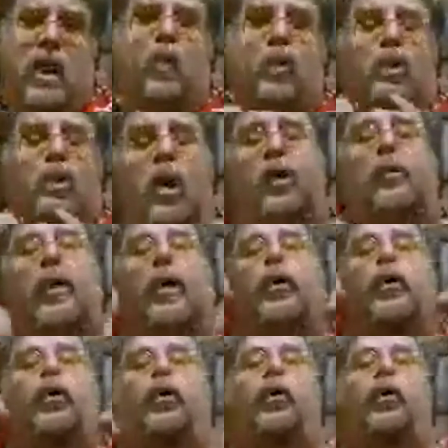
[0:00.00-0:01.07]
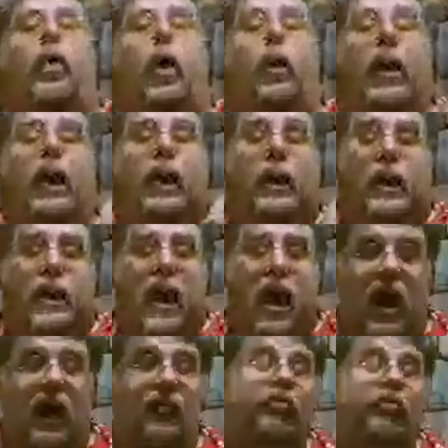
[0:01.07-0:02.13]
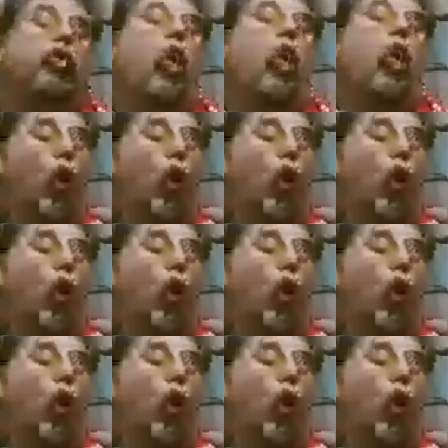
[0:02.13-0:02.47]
We're talking about throwing knives.